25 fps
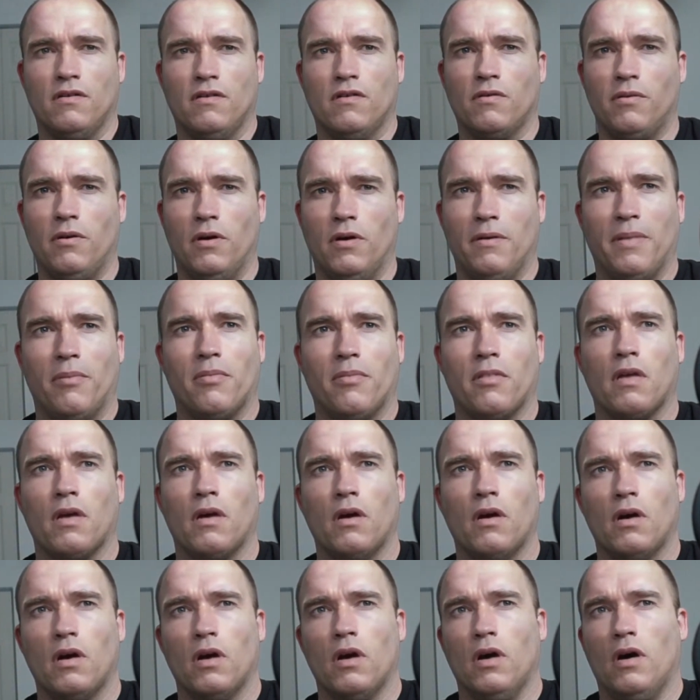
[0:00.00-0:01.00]
But
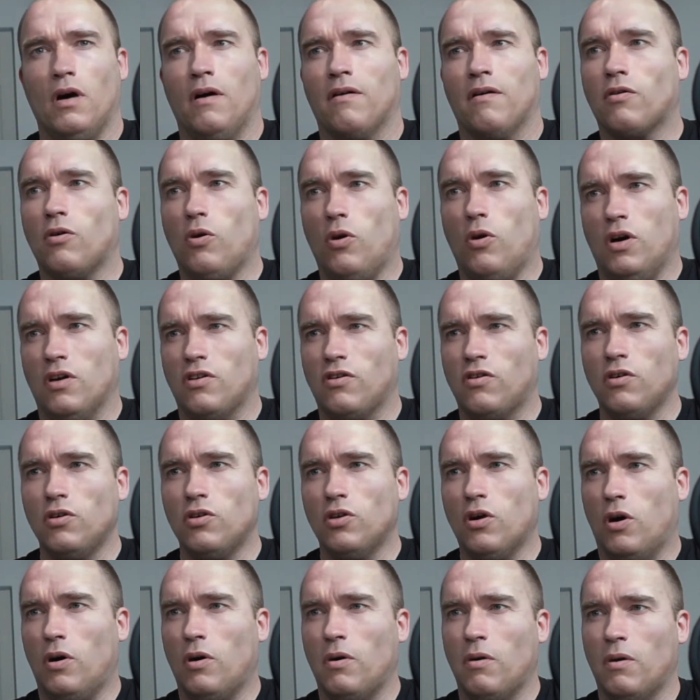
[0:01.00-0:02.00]
of course,
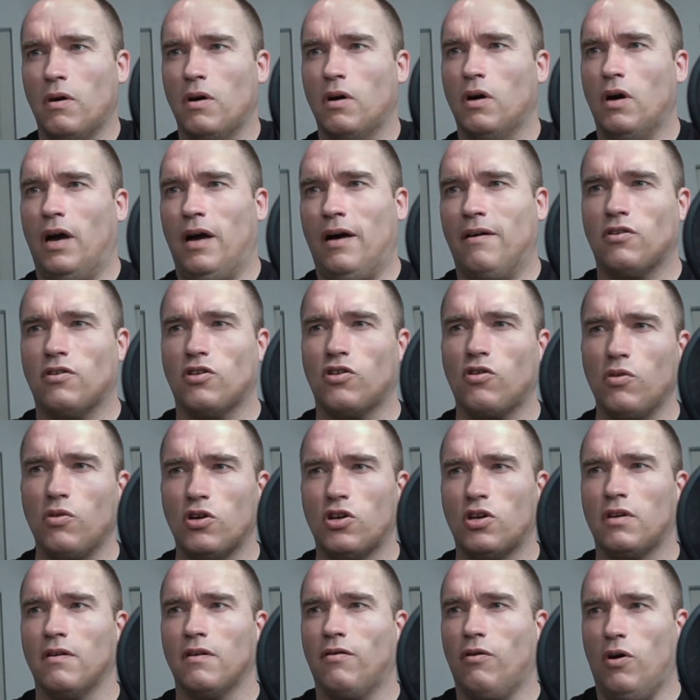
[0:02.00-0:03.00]
I have to switch
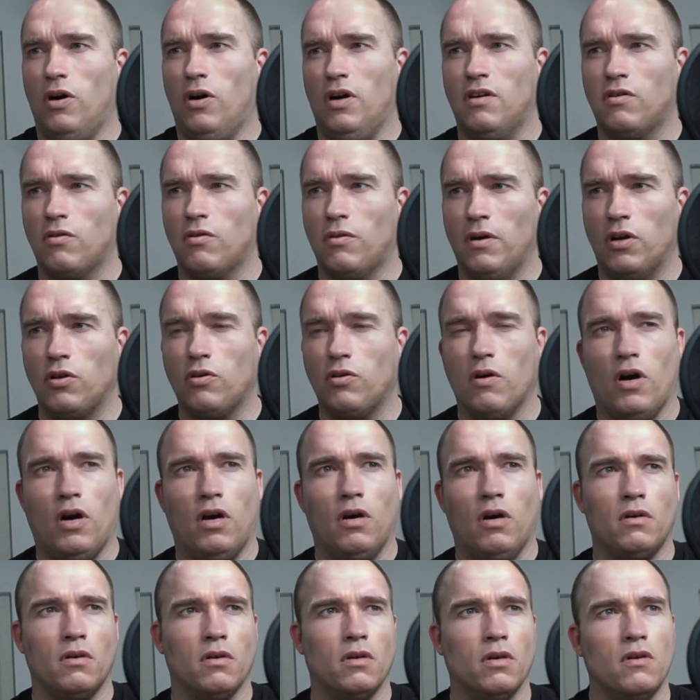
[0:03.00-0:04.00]
the voice when I do
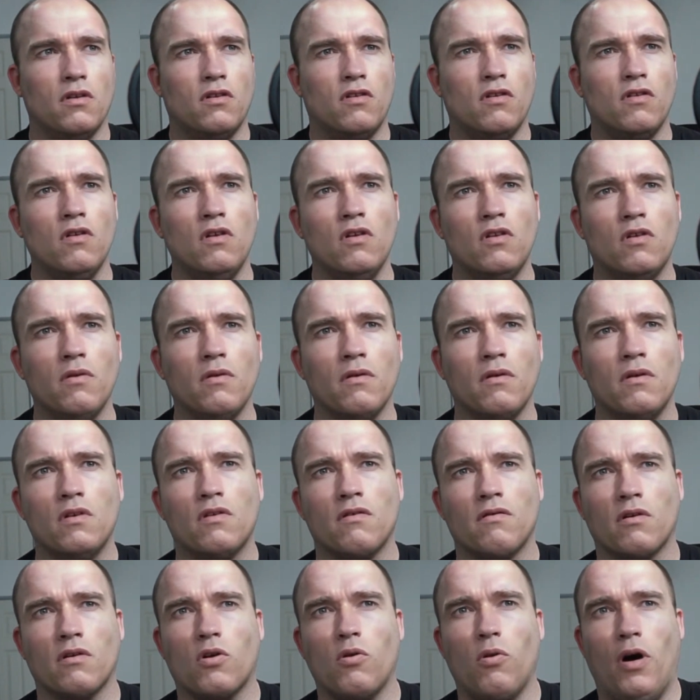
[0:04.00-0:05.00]
Arnold. It's
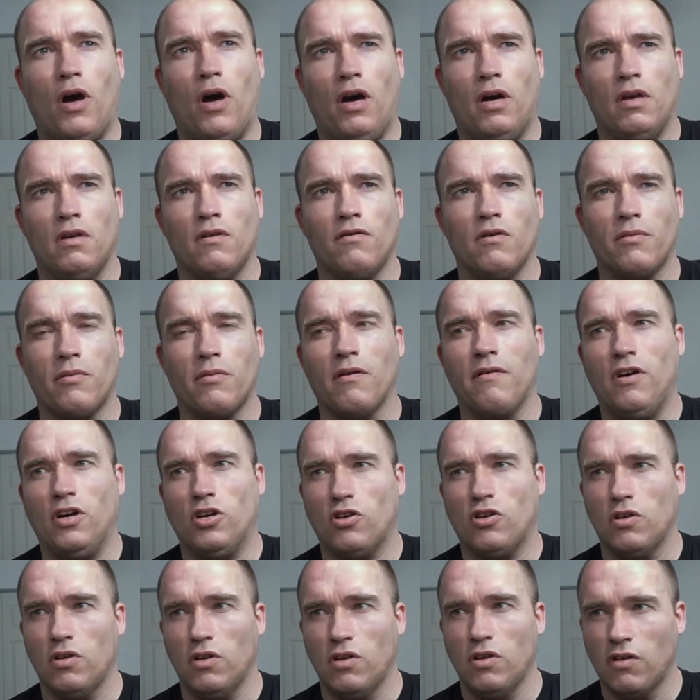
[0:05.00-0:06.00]
required for
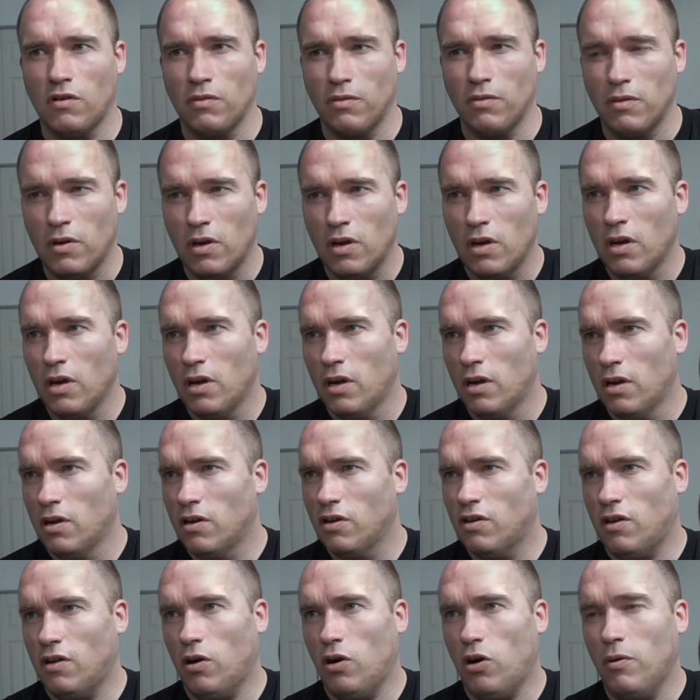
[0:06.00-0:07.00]
professionalism.
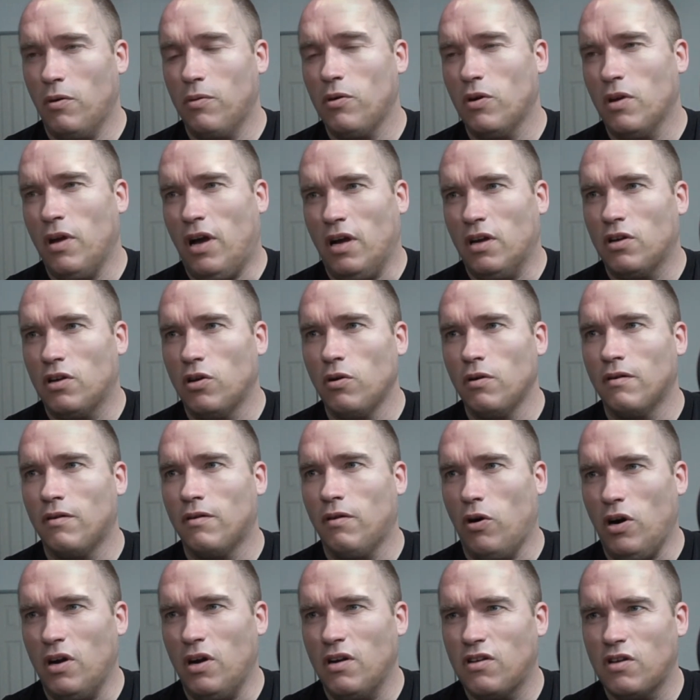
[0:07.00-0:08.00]
So I hope you like the new
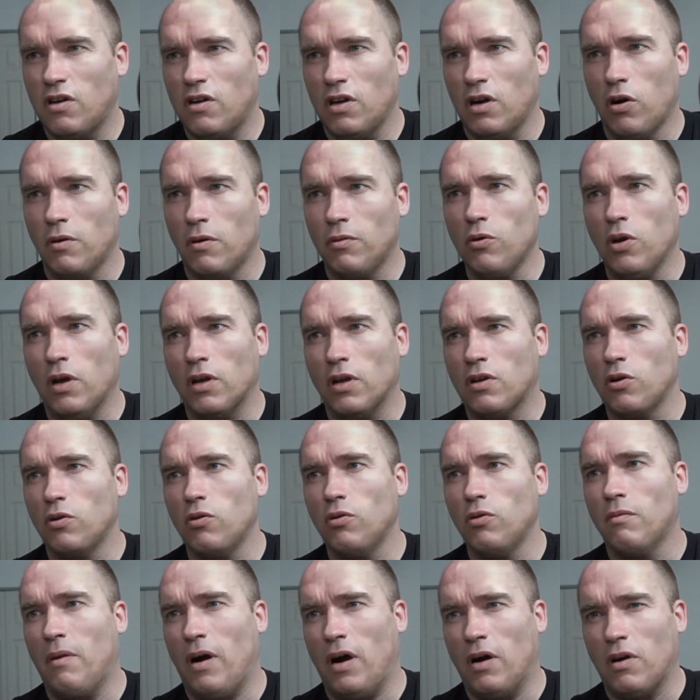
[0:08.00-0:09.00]
voice, and I hope you like the new
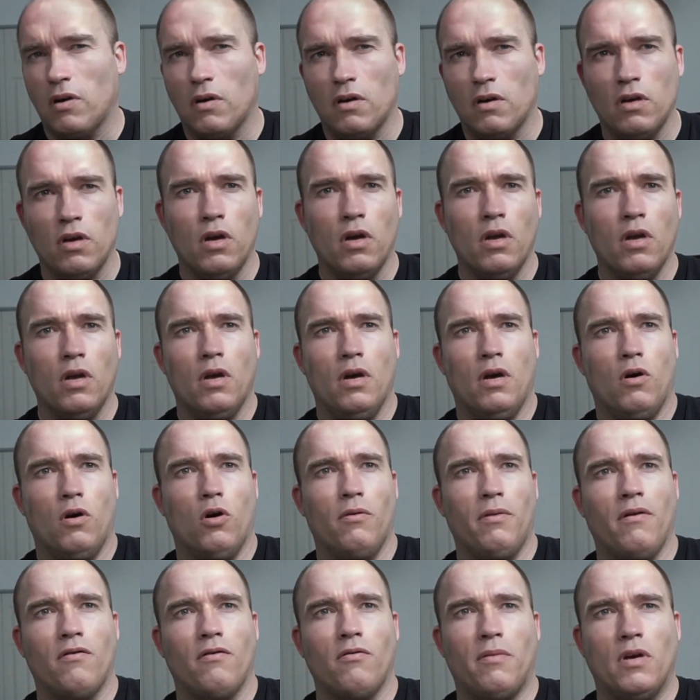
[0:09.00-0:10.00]
model. Hope
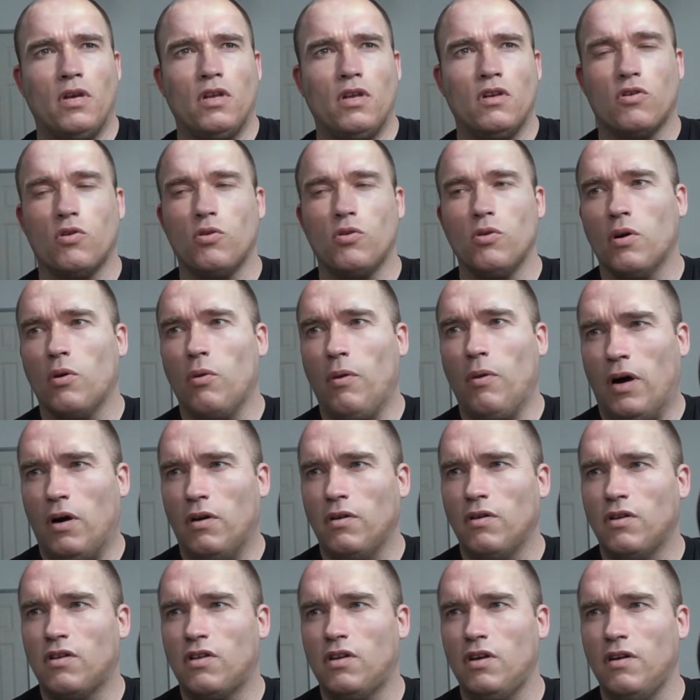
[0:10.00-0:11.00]
everybody is doing well
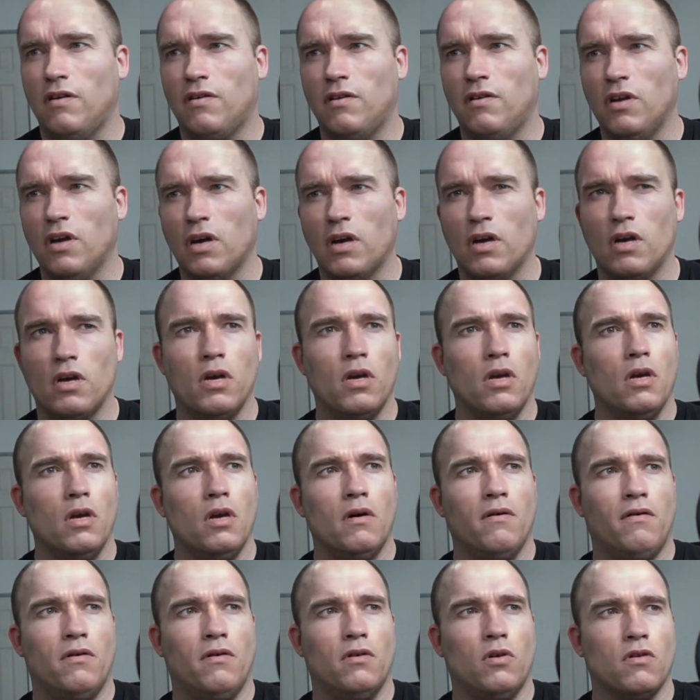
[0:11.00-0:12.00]
this evening.
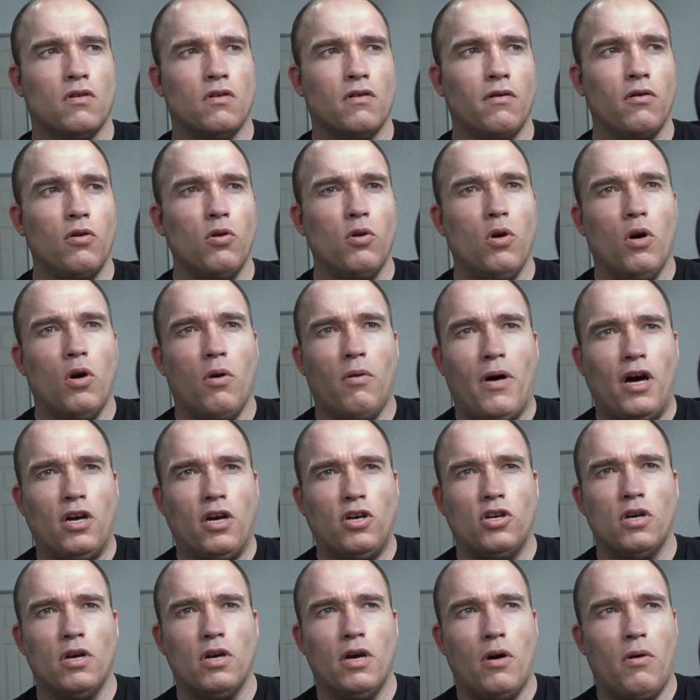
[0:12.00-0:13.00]
For those of you who are
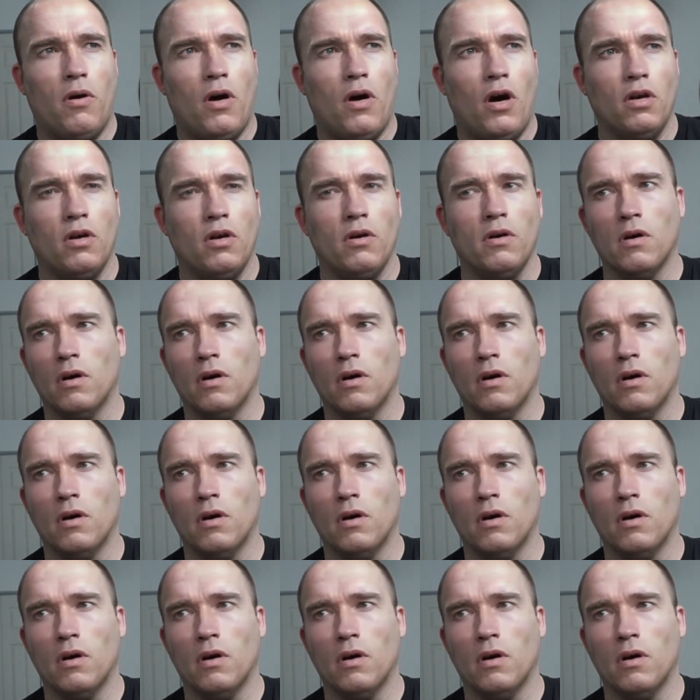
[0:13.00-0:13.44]
watching, how are you?